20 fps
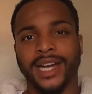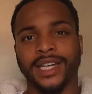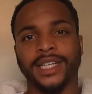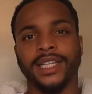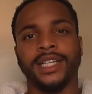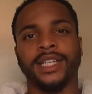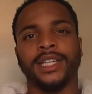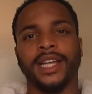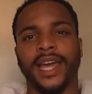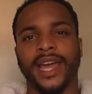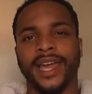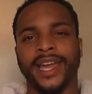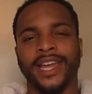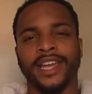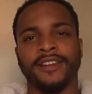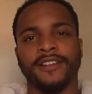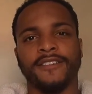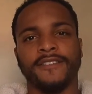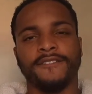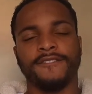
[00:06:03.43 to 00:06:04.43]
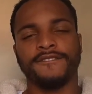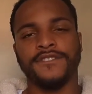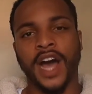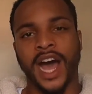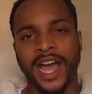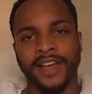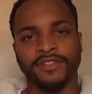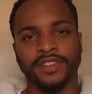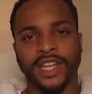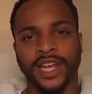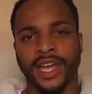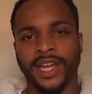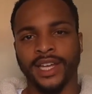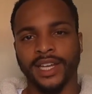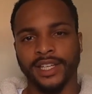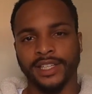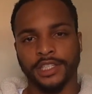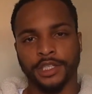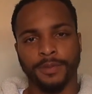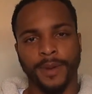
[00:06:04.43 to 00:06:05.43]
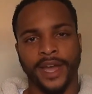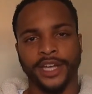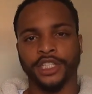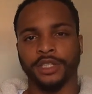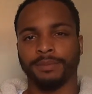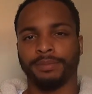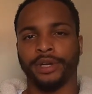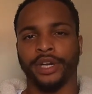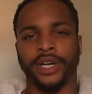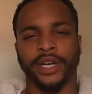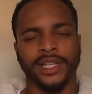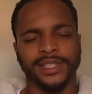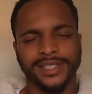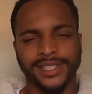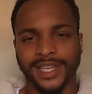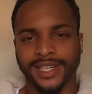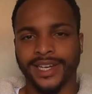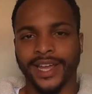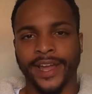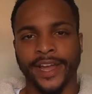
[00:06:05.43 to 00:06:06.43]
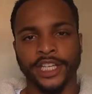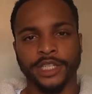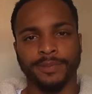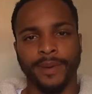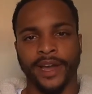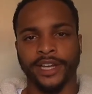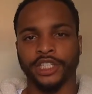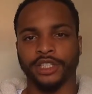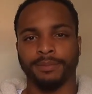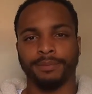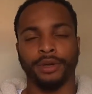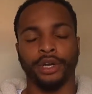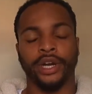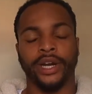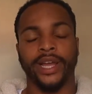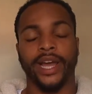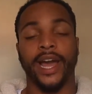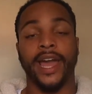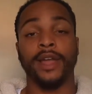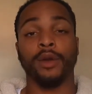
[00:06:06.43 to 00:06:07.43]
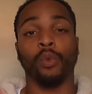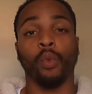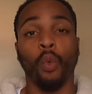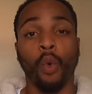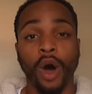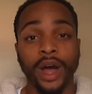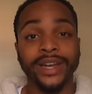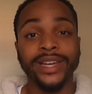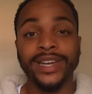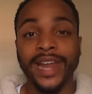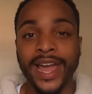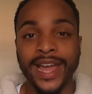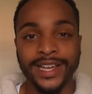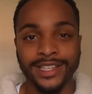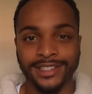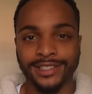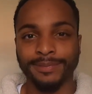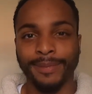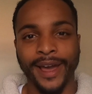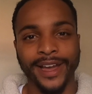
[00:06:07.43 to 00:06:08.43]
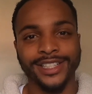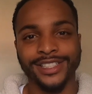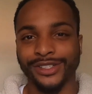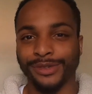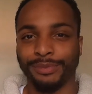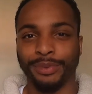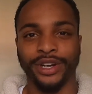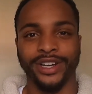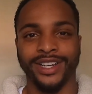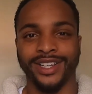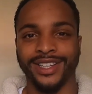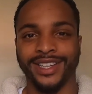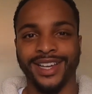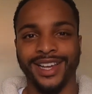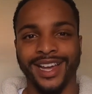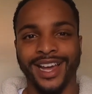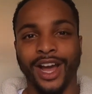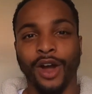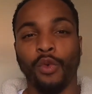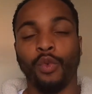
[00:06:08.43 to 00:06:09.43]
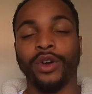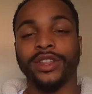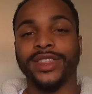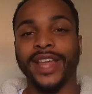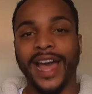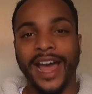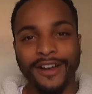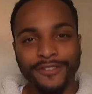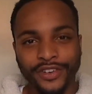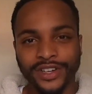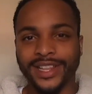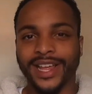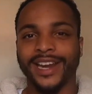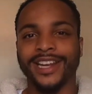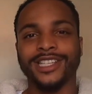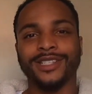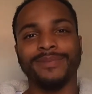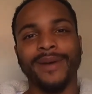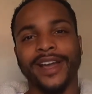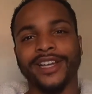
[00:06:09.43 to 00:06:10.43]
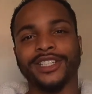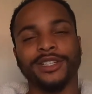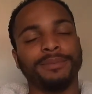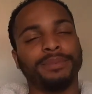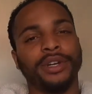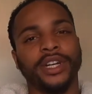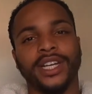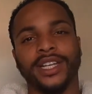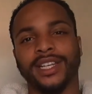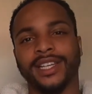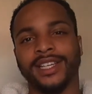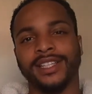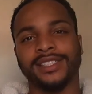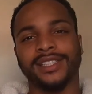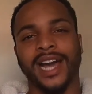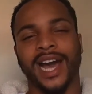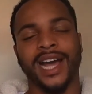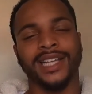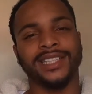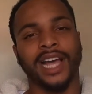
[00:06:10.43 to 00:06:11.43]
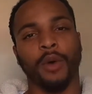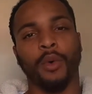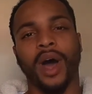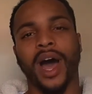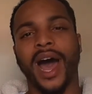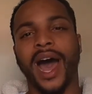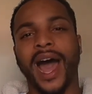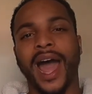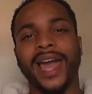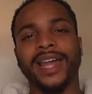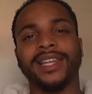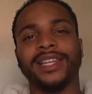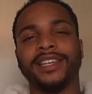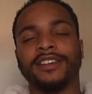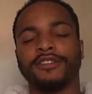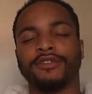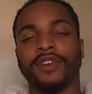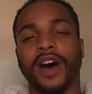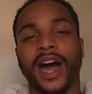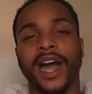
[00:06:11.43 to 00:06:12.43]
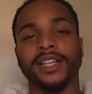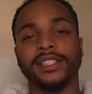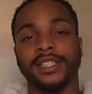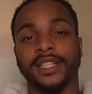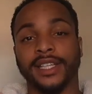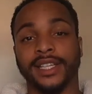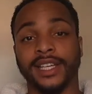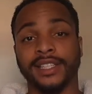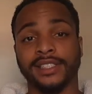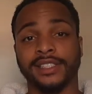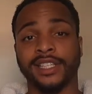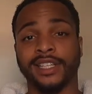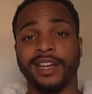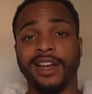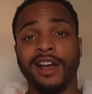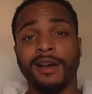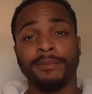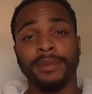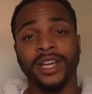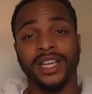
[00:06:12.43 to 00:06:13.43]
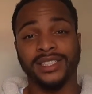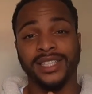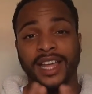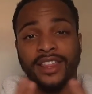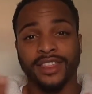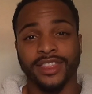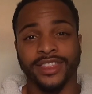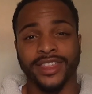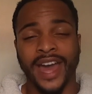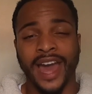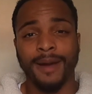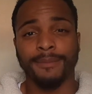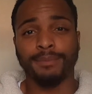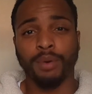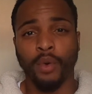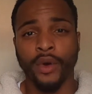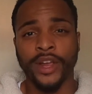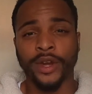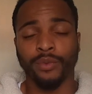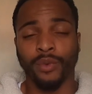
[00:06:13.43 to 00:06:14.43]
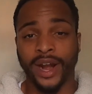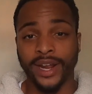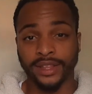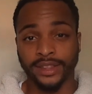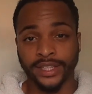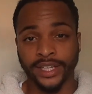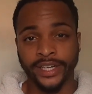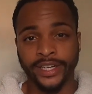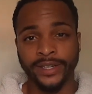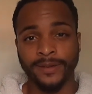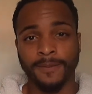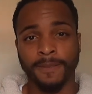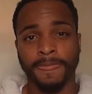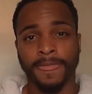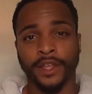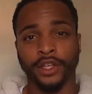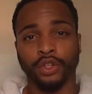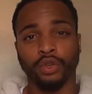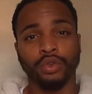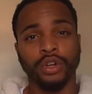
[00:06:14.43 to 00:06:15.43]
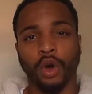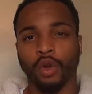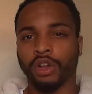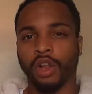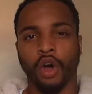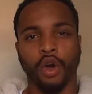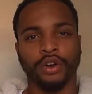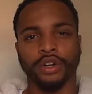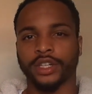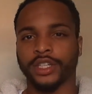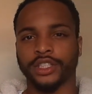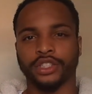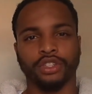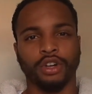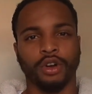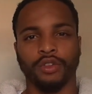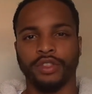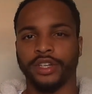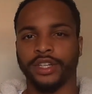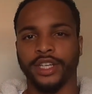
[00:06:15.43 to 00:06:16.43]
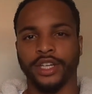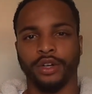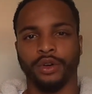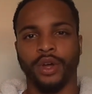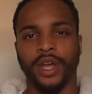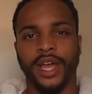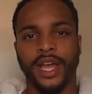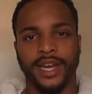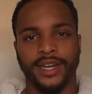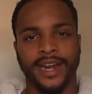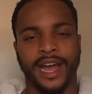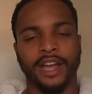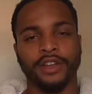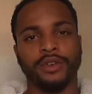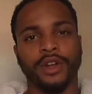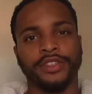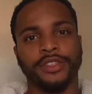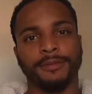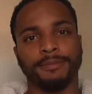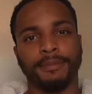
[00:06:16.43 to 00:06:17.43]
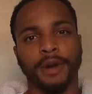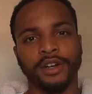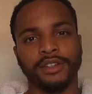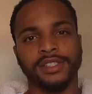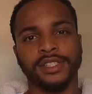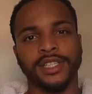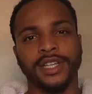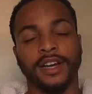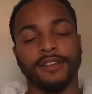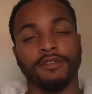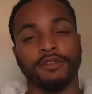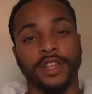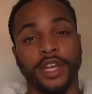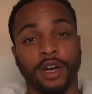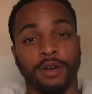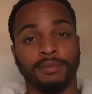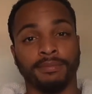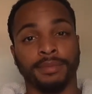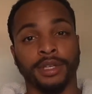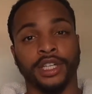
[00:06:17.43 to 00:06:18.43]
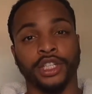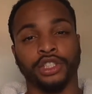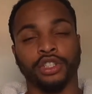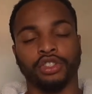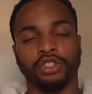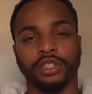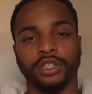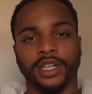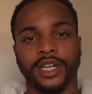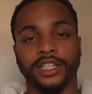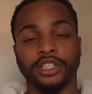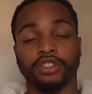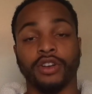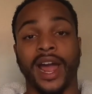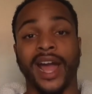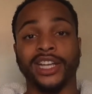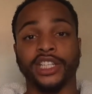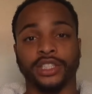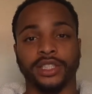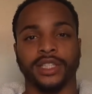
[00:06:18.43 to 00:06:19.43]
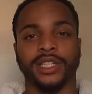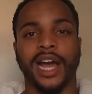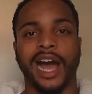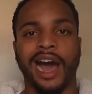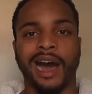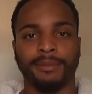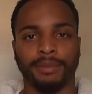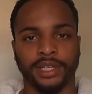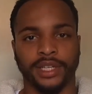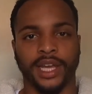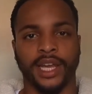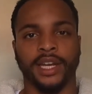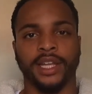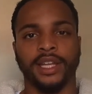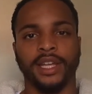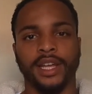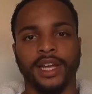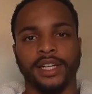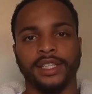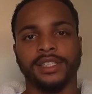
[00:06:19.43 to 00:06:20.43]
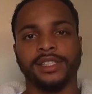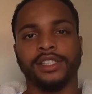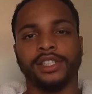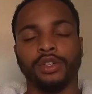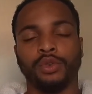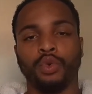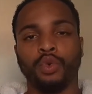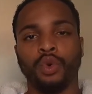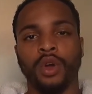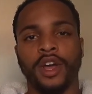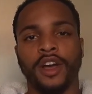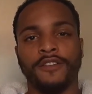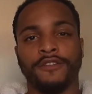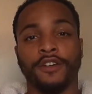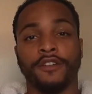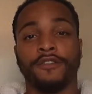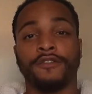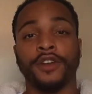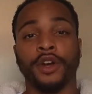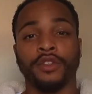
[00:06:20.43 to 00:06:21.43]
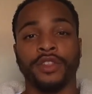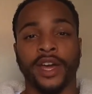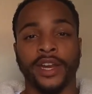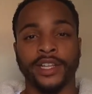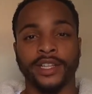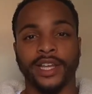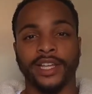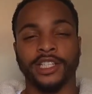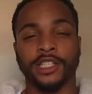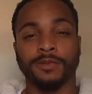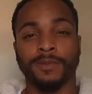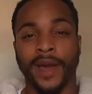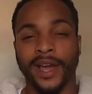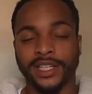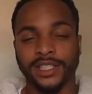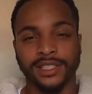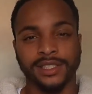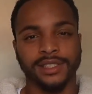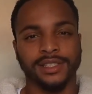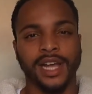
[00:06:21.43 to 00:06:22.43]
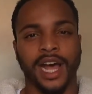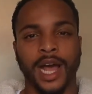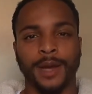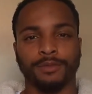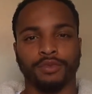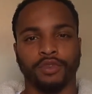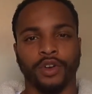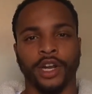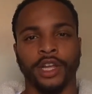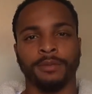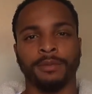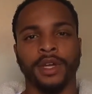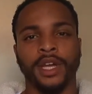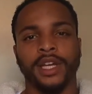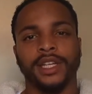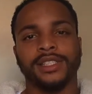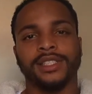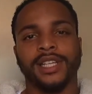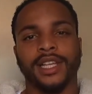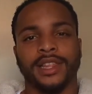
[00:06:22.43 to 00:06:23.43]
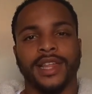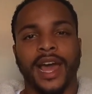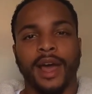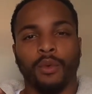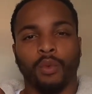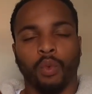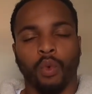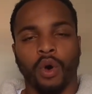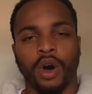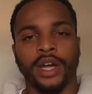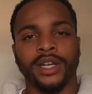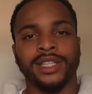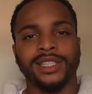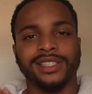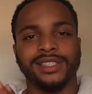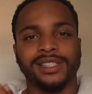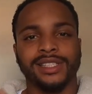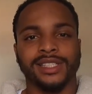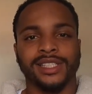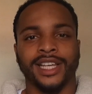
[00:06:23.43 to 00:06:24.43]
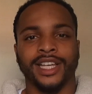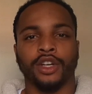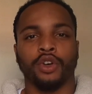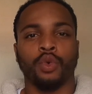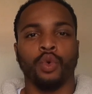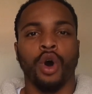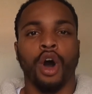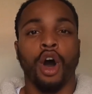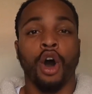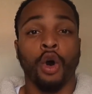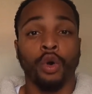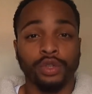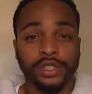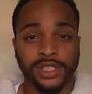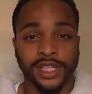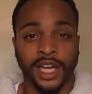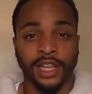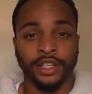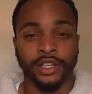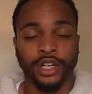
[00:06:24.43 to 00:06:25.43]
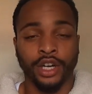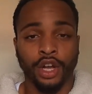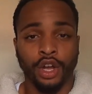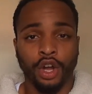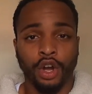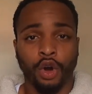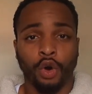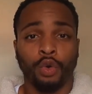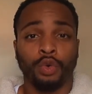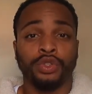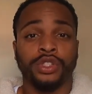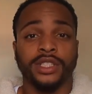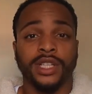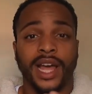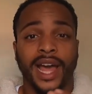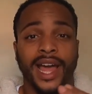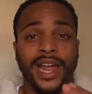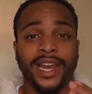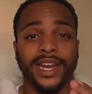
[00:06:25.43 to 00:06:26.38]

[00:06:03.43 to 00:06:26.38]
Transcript: I need a 5-day inspection period, a 10-day inspection period, a 1-day inspection period. Whatever that inspection period is, guys, I would highly advise against it, because at that point right there, you no longer control the deal. Now you're at the mercy of them because you're contractually obligated to fulfill that inspection time frame to that one single wholesaler who's